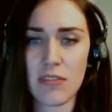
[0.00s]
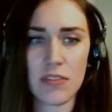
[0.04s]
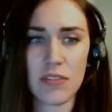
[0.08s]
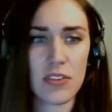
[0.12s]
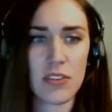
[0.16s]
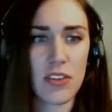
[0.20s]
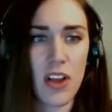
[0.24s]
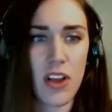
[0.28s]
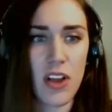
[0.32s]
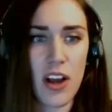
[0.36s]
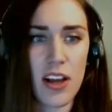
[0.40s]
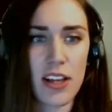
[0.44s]
of a
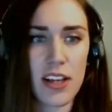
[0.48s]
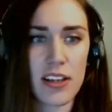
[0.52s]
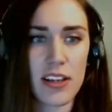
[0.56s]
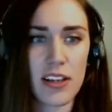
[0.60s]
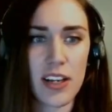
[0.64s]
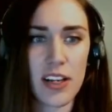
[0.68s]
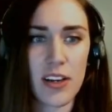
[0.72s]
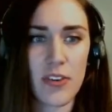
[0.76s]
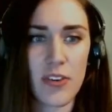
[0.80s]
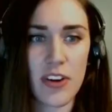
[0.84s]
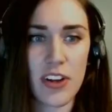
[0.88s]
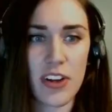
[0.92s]
lot
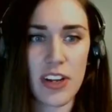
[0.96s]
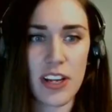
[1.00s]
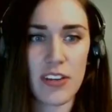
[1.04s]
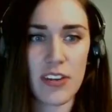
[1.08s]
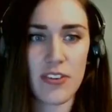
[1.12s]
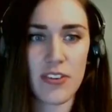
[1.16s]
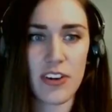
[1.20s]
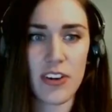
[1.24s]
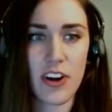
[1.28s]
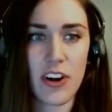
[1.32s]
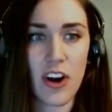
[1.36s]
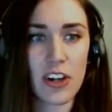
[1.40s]
in re-
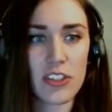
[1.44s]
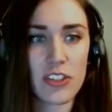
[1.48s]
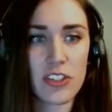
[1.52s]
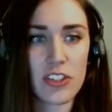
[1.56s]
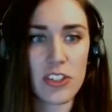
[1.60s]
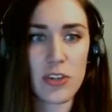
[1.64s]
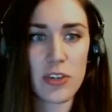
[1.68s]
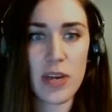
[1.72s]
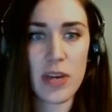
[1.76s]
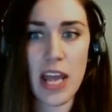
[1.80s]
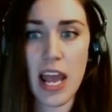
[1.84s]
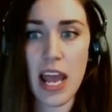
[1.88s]
in
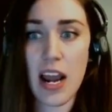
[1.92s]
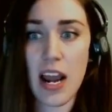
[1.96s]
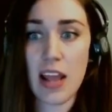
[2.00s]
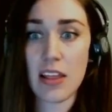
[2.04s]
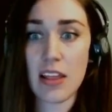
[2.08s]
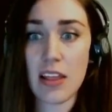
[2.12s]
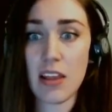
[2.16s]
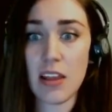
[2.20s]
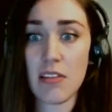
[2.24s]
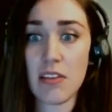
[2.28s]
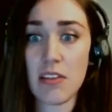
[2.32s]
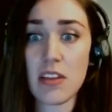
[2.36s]
regards to it, and I
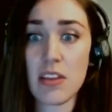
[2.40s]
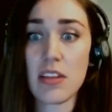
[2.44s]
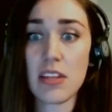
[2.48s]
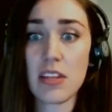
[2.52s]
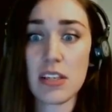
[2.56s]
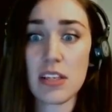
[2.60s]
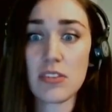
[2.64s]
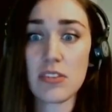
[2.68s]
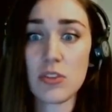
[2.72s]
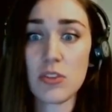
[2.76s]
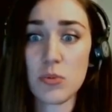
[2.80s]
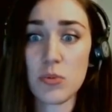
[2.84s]
thought that
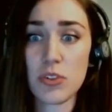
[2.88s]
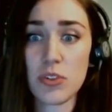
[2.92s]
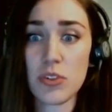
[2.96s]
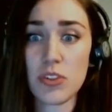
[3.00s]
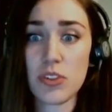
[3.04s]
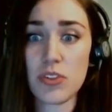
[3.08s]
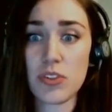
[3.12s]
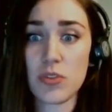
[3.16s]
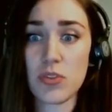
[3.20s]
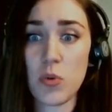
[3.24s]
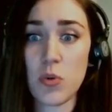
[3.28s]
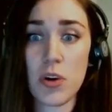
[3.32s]
this
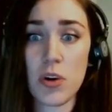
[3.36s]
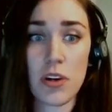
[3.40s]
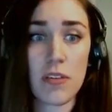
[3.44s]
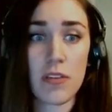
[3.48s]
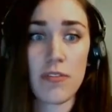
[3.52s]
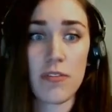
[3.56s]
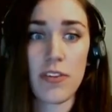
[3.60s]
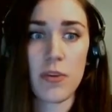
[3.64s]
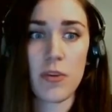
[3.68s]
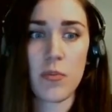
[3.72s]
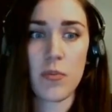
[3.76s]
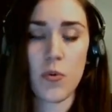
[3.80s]
was one
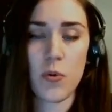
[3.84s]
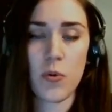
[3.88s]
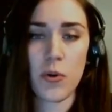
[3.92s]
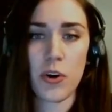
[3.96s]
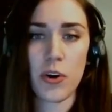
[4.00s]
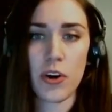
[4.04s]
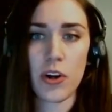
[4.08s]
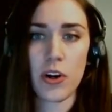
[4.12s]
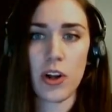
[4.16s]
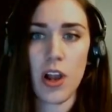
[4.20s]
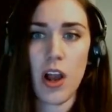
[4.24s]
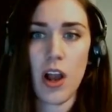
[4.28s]
of the
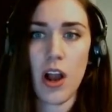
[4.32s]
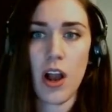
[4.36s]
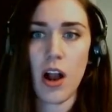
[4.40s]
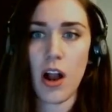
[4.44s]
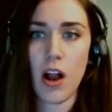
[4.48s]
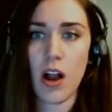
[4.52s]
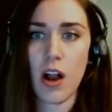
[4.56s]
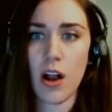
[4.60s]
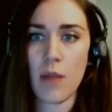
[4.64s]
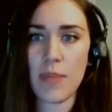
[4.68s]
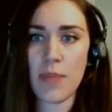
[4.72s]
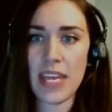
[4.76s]
more
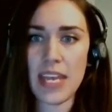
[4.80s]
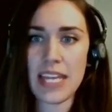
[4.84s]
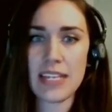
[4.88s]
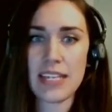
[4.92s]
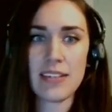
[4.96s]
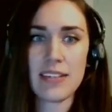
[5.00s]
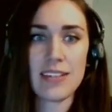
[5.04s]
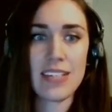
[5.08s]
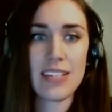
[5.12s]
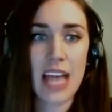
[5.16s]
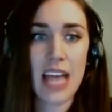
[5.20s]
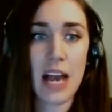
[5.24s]
um,
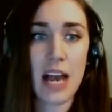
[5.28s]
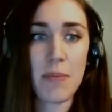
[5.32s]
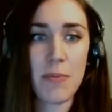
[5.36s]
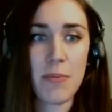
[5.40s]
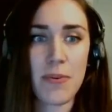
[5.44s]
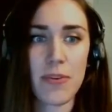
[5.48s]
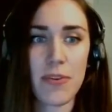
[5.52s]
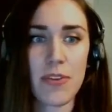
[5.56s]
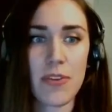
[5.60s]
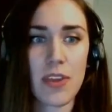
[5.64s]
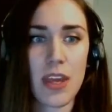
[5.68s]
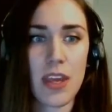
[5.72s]
in
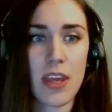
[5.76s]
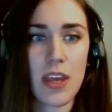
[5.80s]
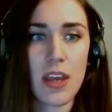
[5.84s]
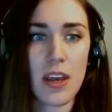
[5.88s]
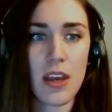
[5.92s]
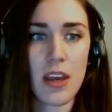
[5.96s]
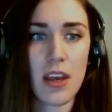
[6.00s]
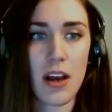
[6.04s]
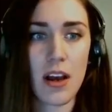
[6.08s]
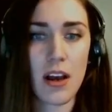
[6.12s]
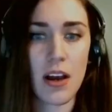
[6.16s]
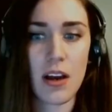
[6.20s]
depth
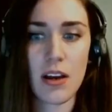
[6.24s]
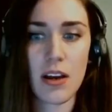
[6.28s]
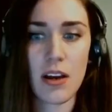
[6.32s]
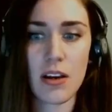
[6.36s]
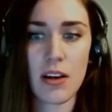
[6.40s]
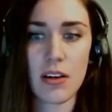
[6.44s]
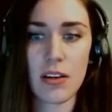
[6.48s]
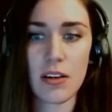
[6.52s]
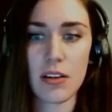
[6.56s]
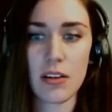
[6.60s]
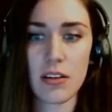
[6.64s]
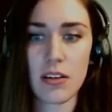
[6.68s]

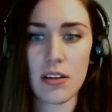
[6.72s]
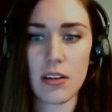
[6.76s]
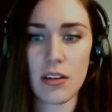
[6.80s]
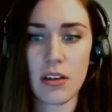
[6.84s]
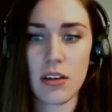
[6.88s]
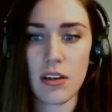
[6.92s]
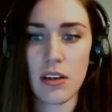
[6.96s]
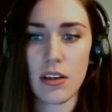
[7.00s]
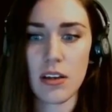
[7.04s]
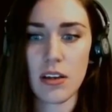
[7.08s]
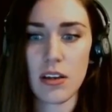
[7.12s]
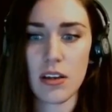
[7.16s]
uh,
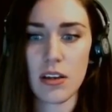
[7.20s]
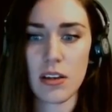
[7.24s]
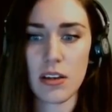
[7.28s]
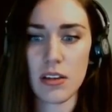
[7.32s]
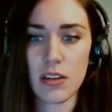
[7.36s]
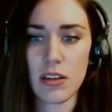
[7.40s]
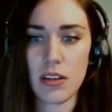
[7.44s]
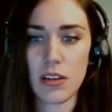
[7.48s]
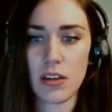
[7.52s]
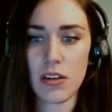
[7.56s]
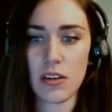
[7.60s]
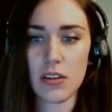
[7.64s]

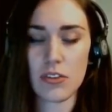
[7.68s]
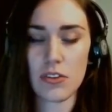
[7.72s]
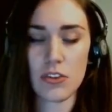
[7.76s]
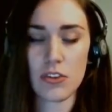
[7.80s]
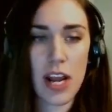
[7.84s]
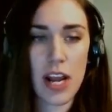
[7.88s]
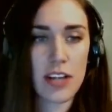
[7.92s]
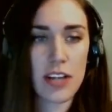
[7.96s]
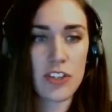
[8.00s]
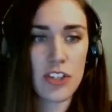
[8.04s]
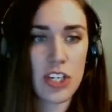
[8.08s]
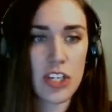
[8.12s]

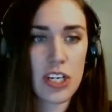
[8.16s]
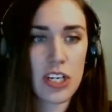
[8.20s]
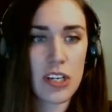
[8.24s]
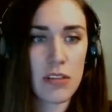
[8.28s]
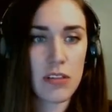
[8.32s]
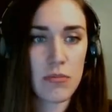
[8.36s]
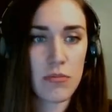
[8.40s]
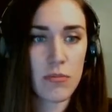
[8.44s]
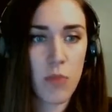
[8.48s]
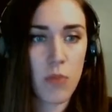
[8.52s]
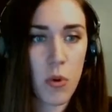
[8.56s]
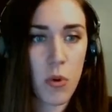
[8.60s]

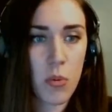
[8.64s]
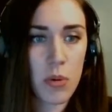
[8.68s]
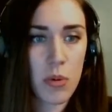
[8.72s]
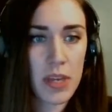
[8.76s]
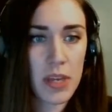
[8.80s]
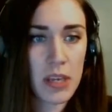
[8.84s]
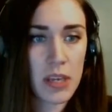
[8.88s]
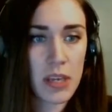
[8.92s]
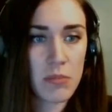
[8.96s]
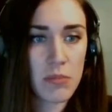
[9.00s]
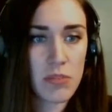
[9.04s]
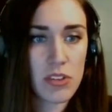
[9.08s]
strategy mobile
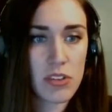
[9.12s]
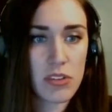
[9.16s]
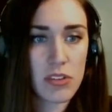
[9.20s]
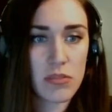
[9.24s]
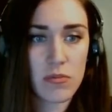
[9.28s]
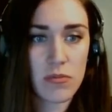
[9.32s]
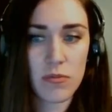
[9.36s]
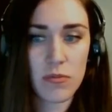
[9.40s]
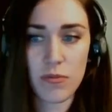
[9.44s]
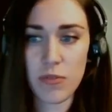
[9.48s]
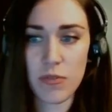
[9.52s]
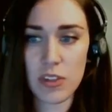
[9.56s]
games
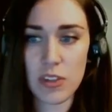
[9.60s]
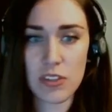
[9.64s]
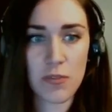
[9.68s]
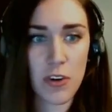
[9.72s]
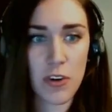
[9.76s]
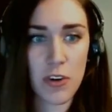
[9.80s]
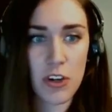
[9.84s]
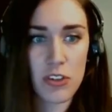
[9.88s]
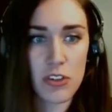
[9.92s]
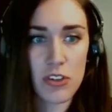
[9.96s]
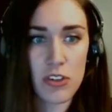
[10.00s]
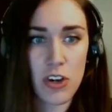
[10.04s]
as yeah.
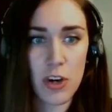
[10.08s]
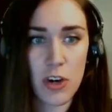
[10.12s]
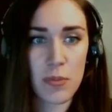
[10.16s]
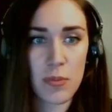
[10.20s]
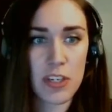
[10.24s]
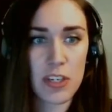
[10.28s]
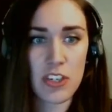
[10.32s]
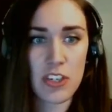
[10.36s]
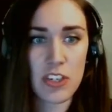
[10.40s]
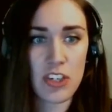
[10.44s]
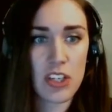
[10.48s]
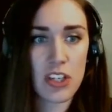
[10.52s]
far as an
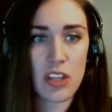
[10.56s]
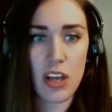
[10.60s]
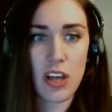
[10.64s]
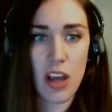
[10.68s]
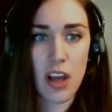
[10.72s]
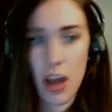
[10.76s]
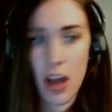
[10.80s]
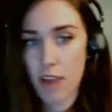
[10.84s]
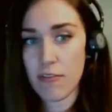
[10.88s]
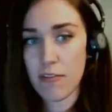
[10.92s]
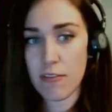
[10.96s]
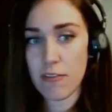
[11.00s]
RPG that
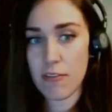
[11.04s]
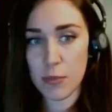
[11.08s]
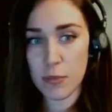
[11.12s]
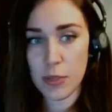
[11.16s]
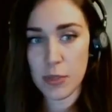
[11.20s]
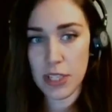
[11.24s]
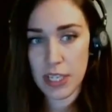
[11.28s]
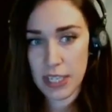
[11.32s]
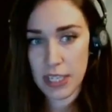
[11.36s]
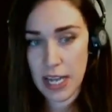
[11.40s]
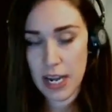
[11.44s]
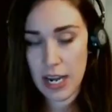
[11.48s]
I've ever
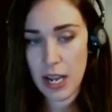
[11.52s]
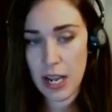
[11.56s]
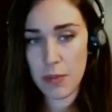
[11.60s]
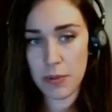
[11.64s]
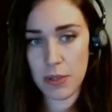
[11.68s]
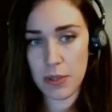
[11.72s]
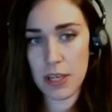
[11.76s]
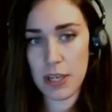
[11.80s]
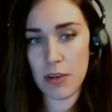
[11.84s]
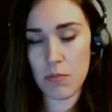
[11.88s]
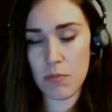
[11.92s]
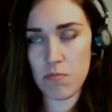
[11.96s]
played. And I
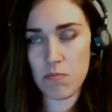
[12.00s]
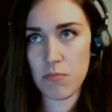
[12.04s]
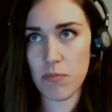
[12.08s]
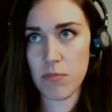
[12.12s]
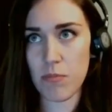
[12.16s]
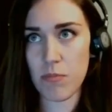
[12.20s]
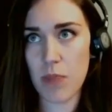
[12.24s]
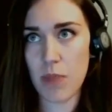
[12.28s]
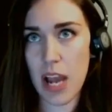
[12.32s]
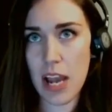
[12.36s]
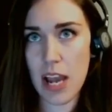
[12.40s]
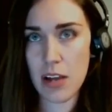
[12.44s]
played,
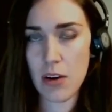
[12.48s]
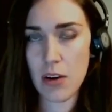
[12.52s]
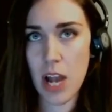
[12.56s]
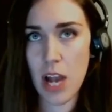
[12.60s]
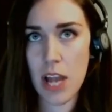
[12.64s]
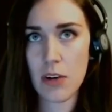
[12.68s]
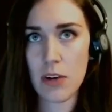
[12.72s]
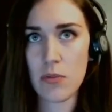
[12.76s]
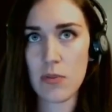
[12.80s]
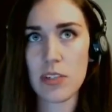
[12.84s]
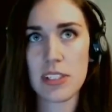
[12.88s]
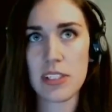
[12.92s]
I don't,
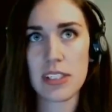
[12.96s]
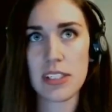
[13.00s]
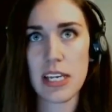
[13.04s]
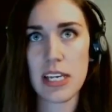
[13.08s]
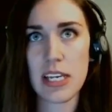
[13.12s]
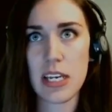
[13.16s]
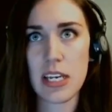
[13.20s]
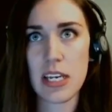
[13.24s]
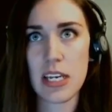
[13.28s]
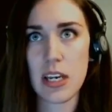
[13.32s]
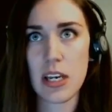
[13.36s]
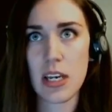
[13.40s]
I don't want to
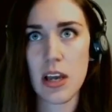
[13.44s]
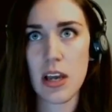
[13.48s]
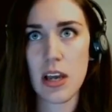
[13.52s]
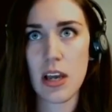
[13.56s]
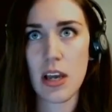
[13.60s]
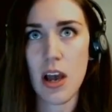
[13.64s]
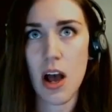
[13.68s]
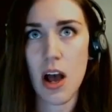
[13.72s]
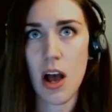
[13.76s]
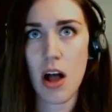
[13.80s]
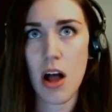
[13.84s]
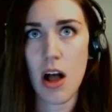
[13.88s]
say
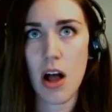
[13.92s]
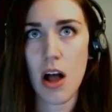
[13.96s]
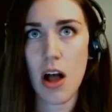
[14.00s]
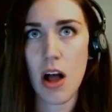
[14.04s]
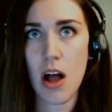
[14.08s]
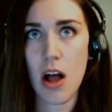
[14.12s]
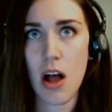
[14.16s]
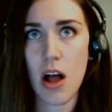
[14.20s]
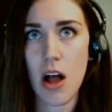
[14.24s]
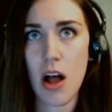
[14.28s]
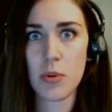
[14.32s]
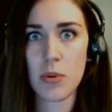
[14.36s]
a
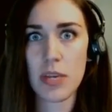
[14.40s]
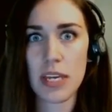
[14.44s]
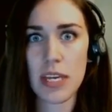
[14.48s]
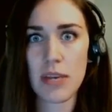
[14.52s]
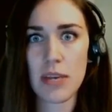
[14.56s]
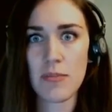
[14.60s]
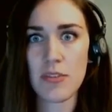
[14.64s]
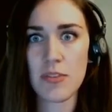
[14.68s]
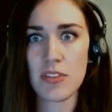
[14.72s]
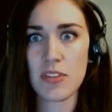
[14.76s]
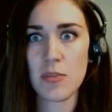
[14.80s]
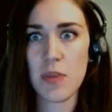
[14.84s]
lot of mobile
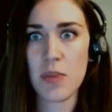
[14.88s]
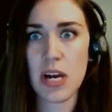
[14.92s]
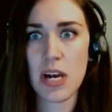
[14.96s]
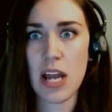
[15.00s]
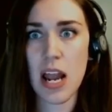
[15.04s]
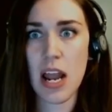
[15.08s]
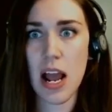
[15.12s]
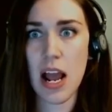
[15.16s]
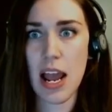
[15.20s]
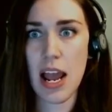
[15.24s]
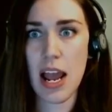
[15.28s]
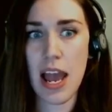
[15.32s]
games,
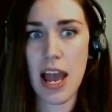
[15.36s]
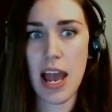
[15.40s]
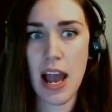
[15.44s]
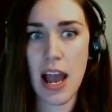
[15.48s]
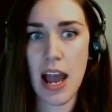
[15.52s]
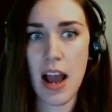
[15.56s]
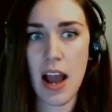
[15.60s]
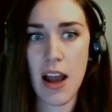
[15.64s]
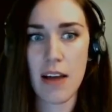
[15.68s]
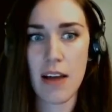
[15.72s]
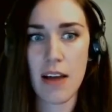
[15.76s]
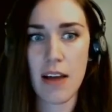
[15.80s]
but I
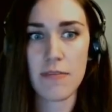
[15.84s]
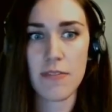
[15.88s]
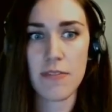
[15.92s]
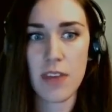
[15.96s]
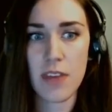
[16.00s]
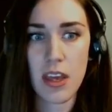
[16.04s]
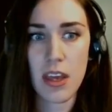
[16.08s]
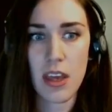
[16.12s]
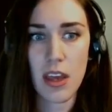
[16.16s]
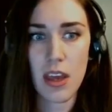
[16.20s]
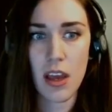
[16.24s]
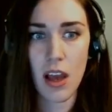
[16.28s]
have
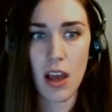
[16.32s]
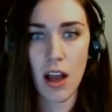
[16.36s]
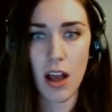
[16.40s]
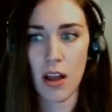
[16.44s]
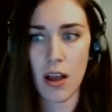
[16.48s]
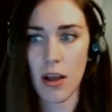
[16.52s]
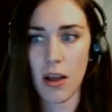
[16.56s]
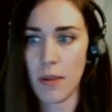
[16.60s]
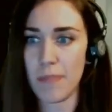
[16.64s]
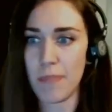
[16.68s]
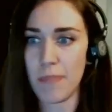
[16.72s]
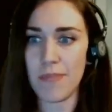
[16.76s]

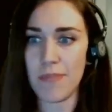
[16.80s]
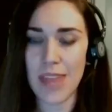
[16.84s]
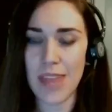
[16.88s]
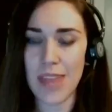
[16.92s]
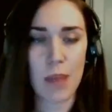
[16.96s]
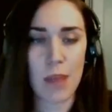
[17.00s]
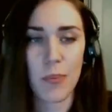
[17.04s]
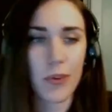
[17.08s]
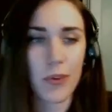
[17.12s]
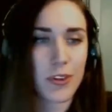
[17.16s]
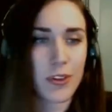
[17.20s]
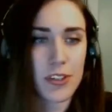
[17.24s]
um,
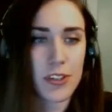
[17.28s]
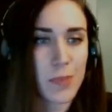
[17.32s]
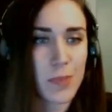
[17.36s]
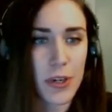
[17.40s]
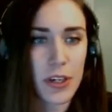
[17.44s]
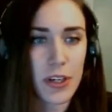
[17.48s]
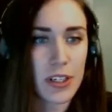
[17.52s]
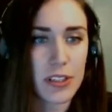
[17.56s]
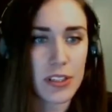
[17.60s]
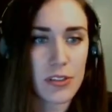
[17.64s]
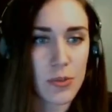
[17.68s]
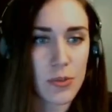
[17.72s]
ample
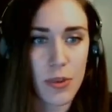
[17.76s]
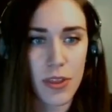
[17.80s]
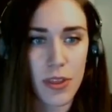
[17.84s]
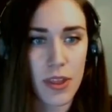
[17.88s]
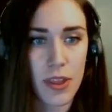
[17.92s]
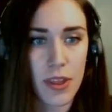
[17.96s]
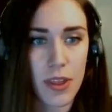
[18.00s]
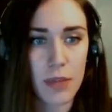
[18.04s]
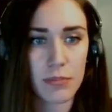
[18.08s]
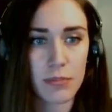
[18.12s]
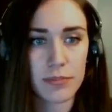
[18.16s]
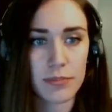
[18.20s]
experience with
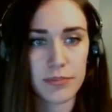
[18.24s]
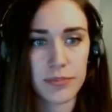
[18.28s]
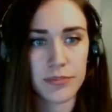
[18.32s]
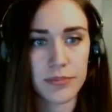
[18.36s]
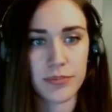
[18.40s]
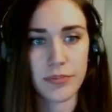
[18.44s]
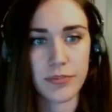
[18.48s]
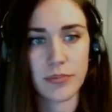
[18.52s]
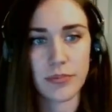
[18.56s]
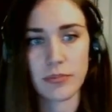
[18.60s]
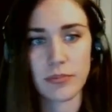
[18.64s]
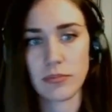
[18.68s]
them.
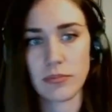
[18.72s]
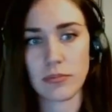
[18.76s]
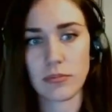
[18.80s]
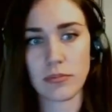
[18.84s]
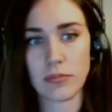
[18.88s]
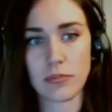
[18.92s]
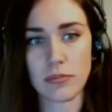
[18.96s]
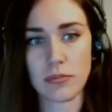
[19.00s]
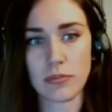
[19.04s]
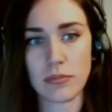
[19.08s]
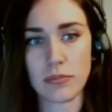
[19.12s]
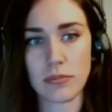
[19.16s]

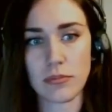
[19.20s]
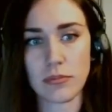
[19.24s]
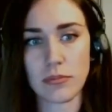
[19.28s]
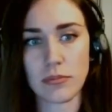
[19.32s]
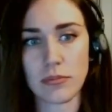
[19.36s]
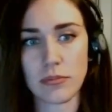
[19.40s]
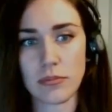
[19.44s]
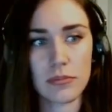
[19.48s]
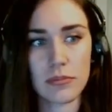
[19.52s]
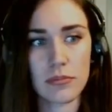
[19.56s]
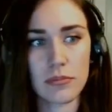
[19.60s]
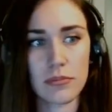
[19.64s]

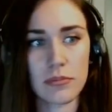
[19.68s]
Gotcha.